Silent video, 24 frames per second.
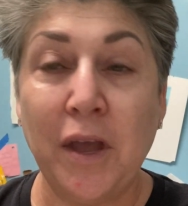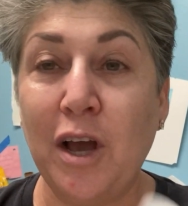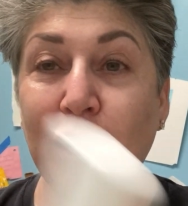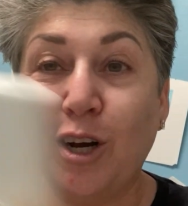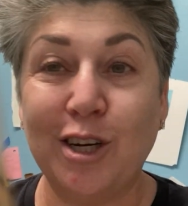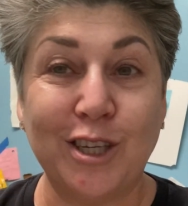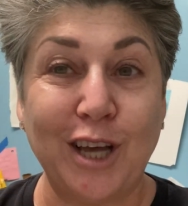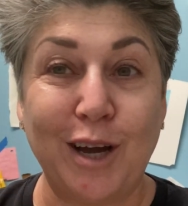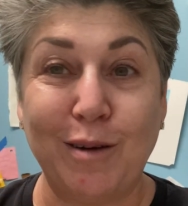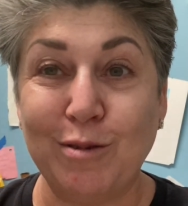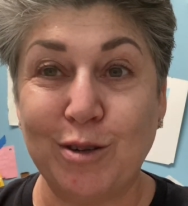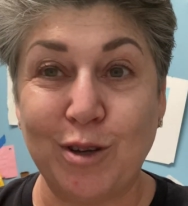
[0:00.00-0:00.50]

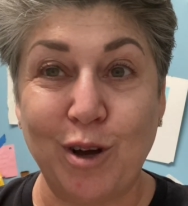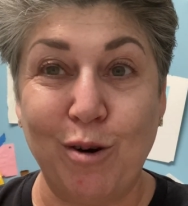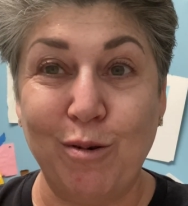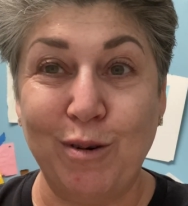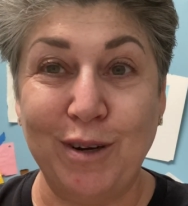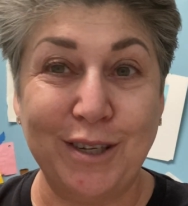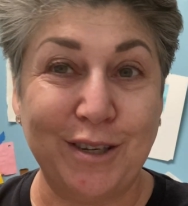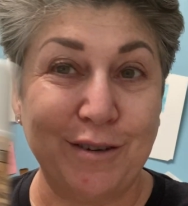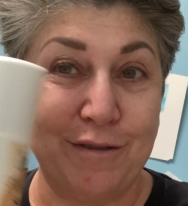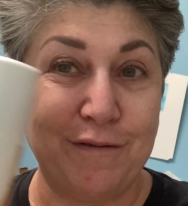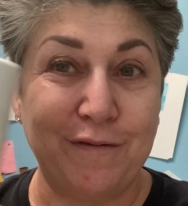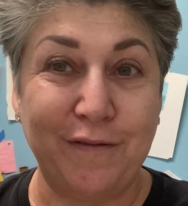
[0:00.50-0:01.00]
because I was
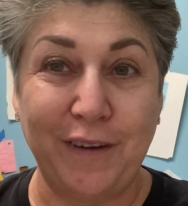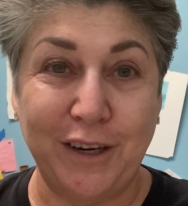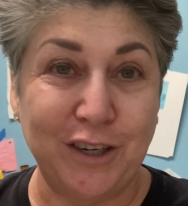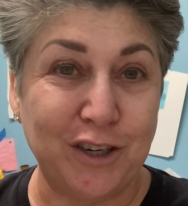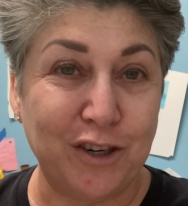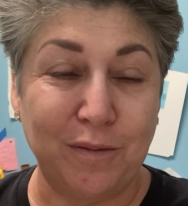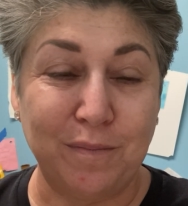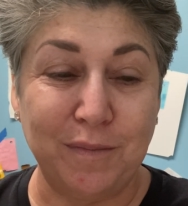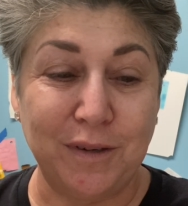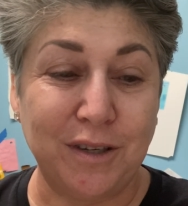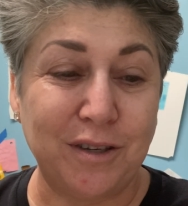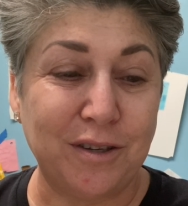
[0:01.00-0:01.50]
always a
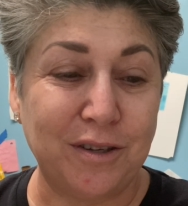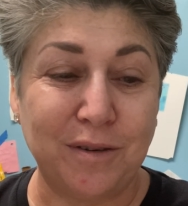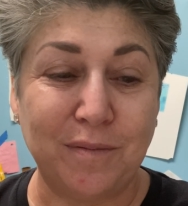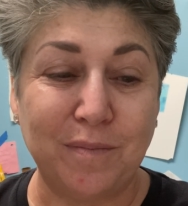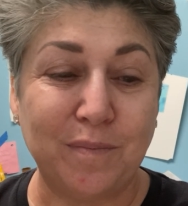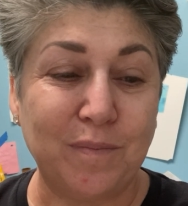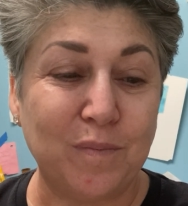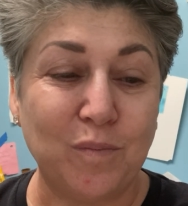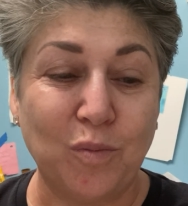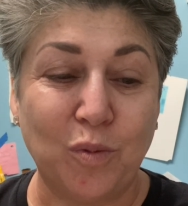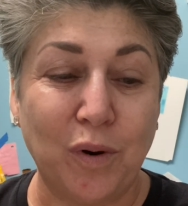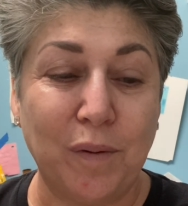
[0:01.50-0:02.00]
facial mist
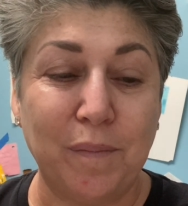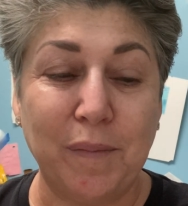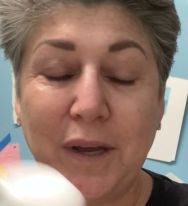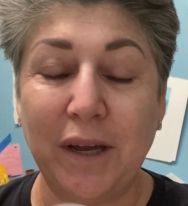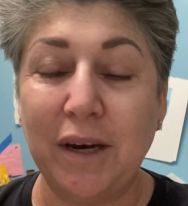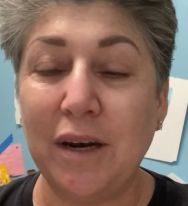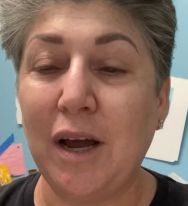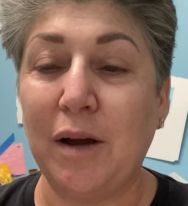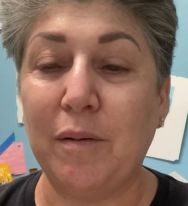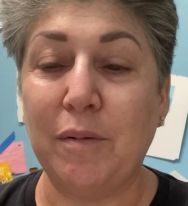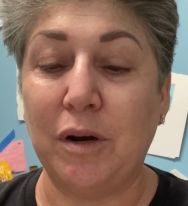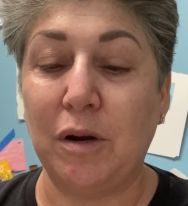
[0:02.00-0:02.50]

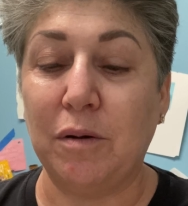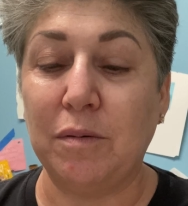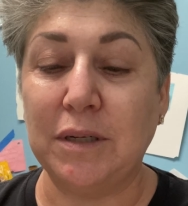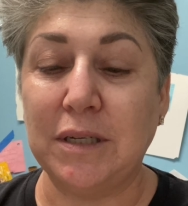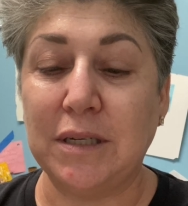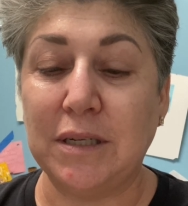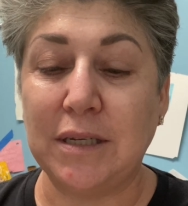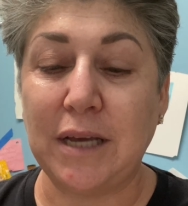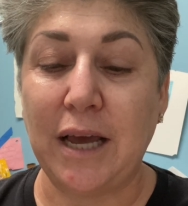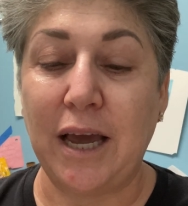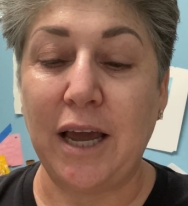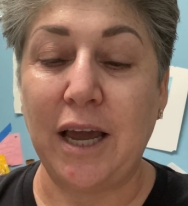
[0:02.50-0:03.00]
woman, I would always
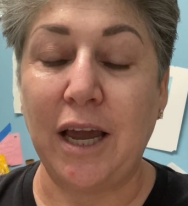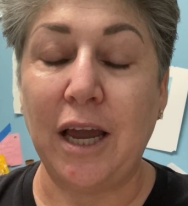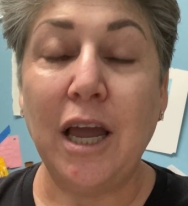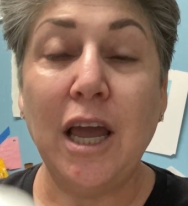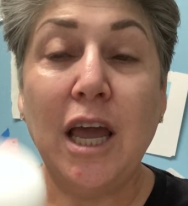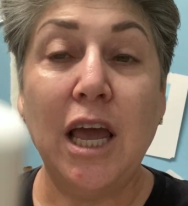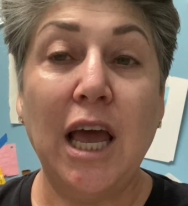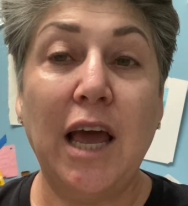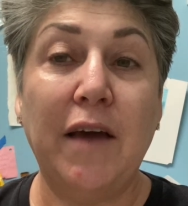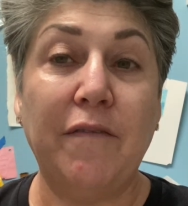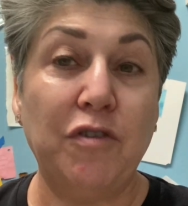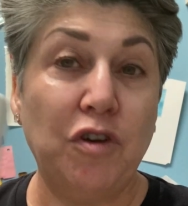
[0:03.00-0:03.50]
say,
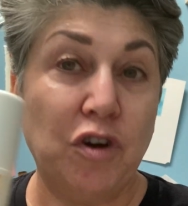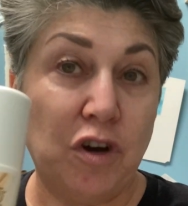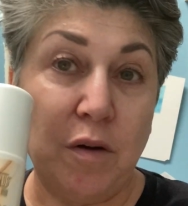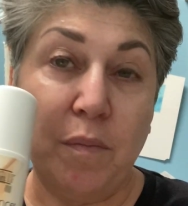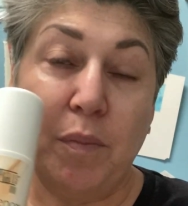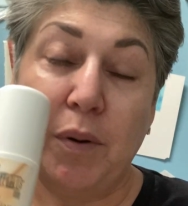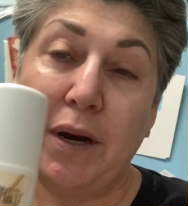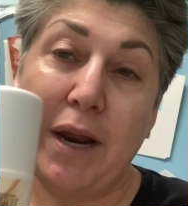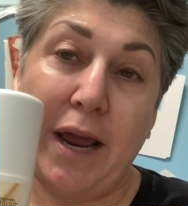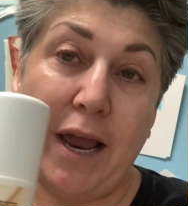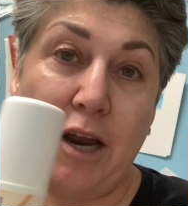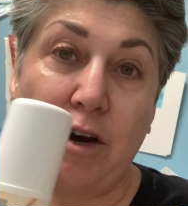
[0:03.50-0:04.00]
if you can
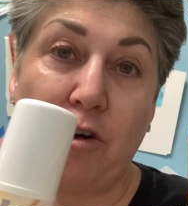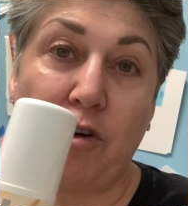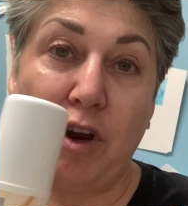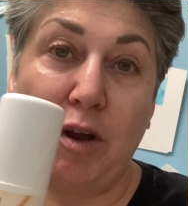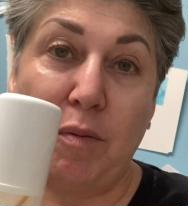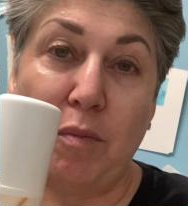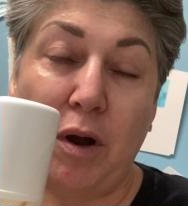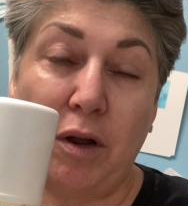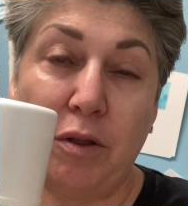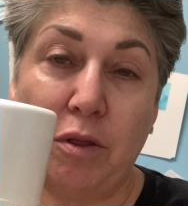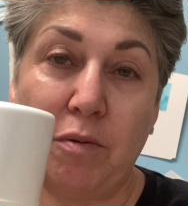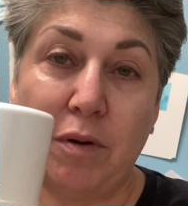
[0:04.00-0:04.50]
put hand
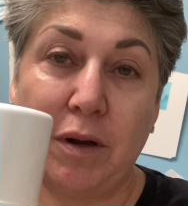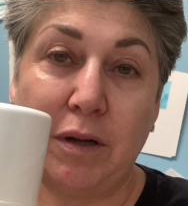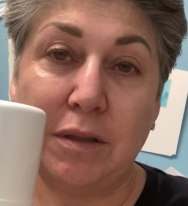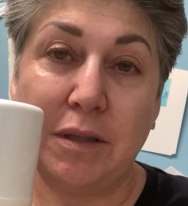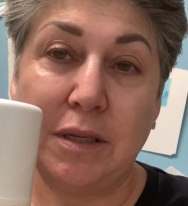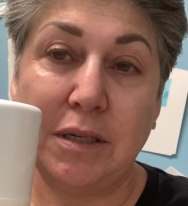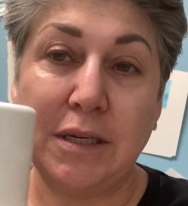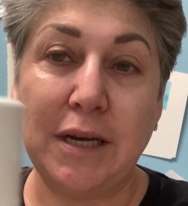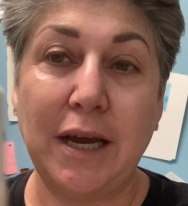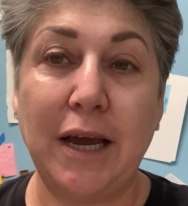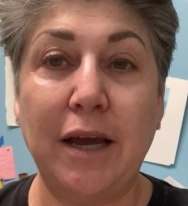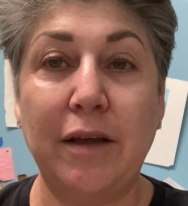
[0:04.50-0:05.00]
cream on throughout
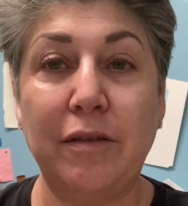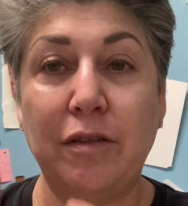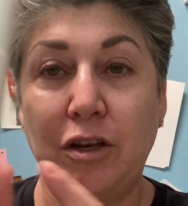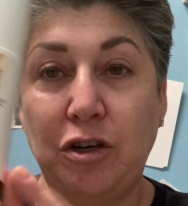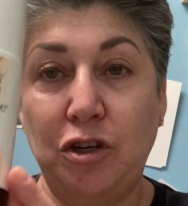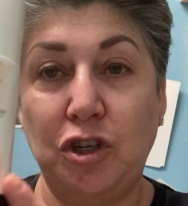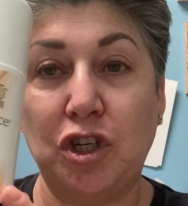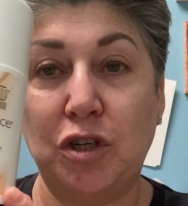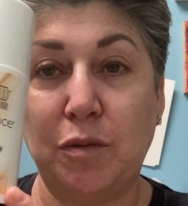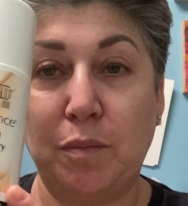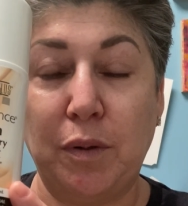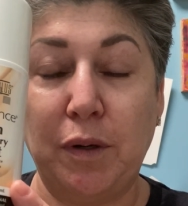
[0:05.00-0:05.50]
the day, then
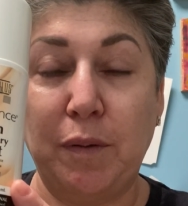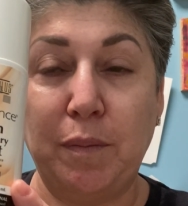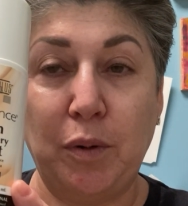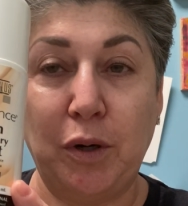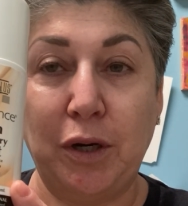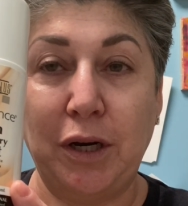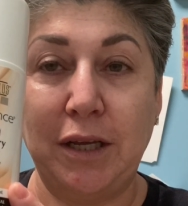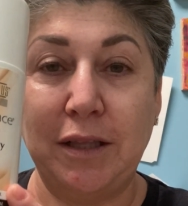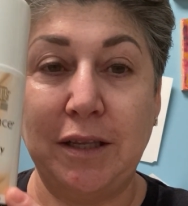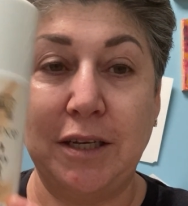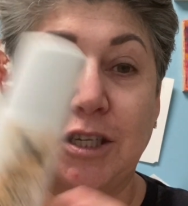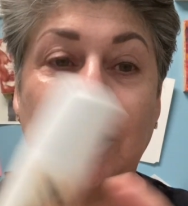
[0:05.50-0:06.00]
you should be
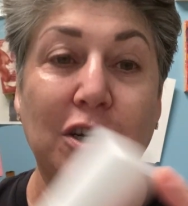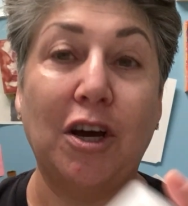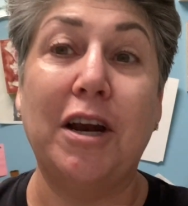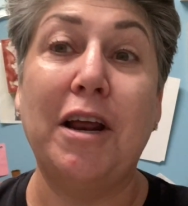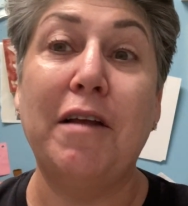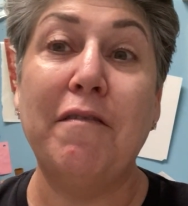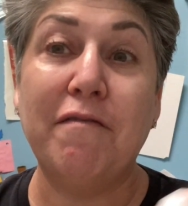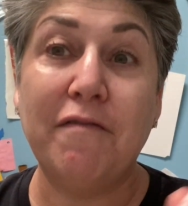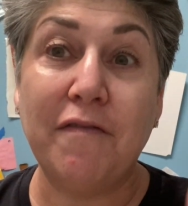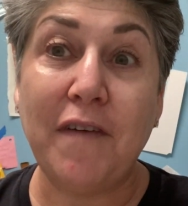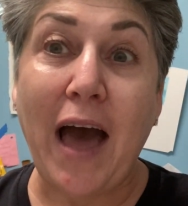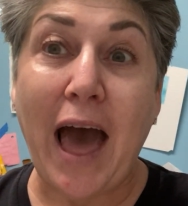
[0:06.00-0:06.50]
putting this on.
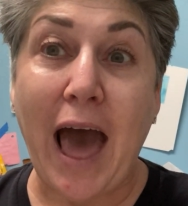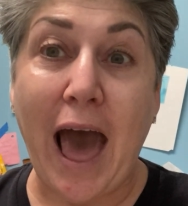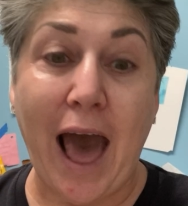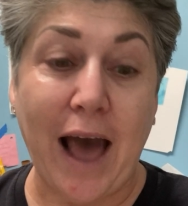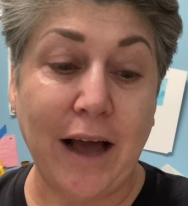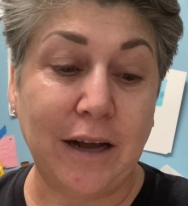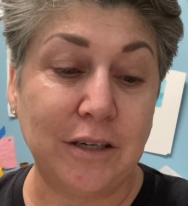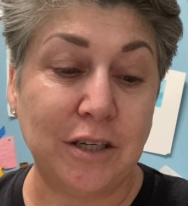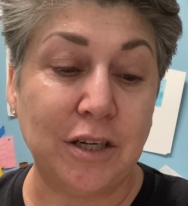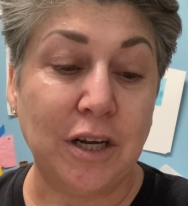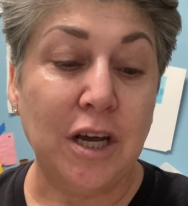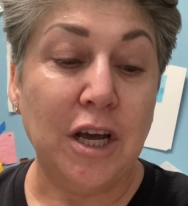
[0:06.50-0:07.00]
In
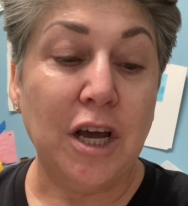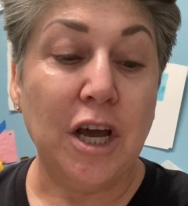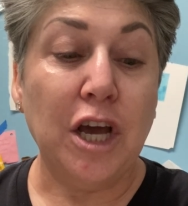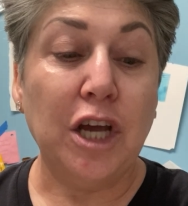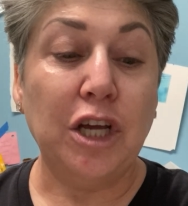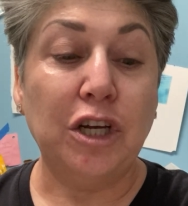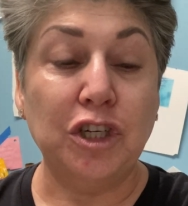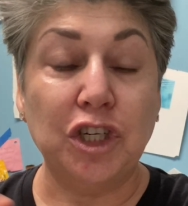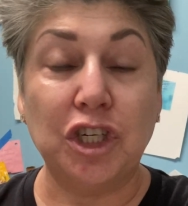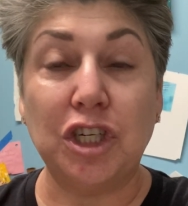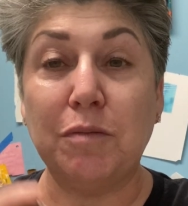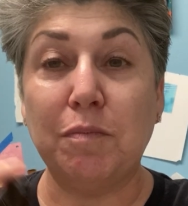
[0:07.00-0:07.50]
fact,
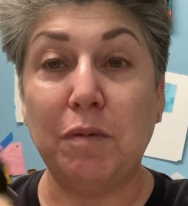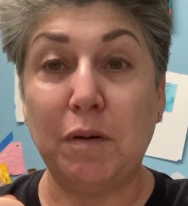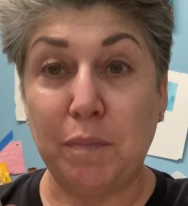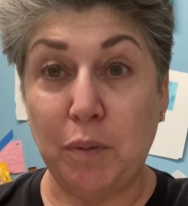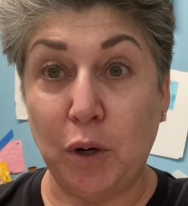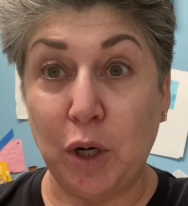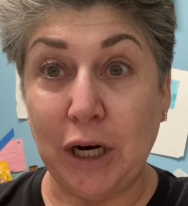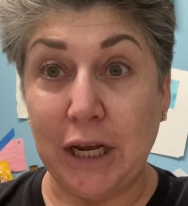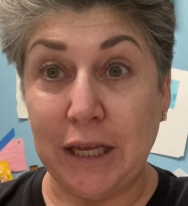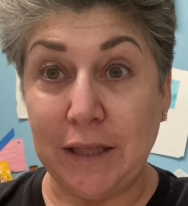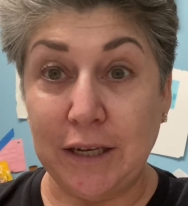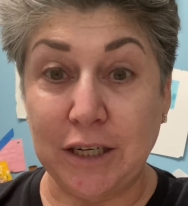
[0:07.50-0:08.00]
you should be
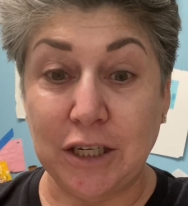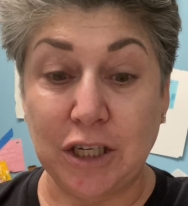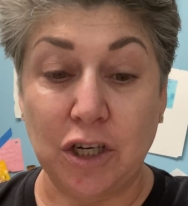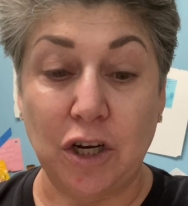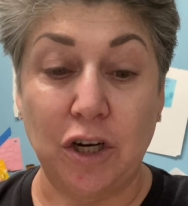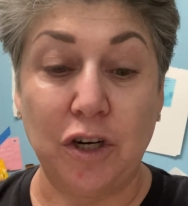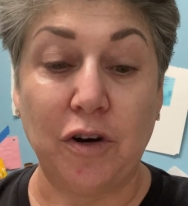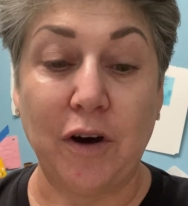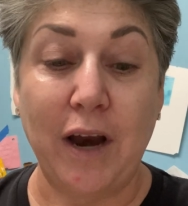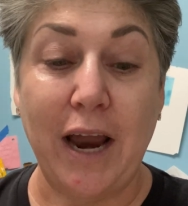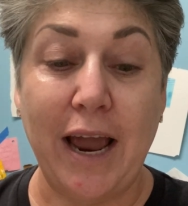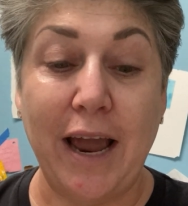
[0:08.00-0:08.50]
putting this
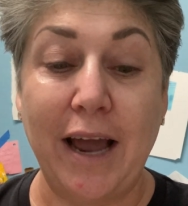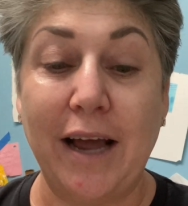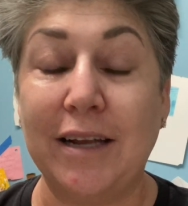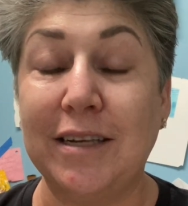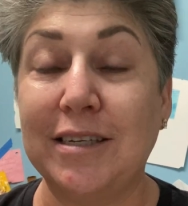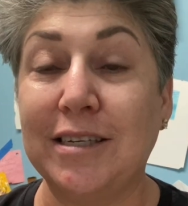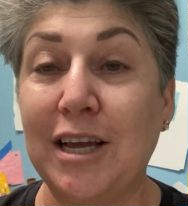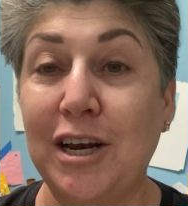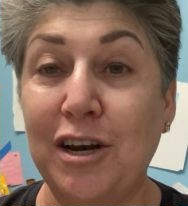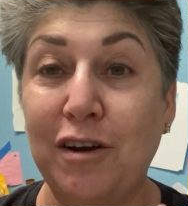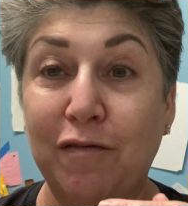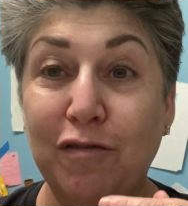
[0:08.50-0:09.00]
on your
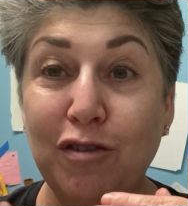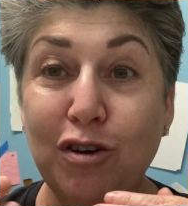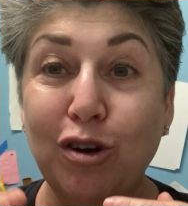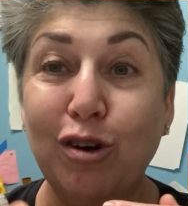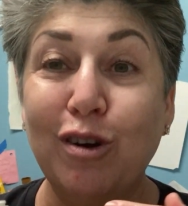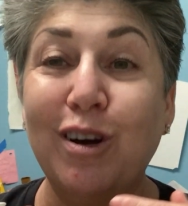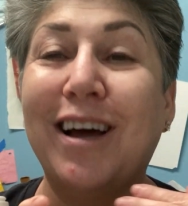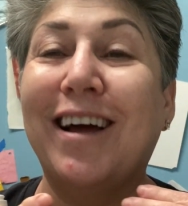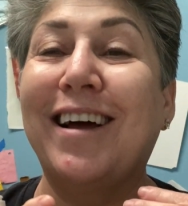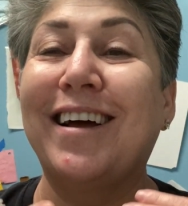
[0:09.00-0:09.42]
hands. And if you...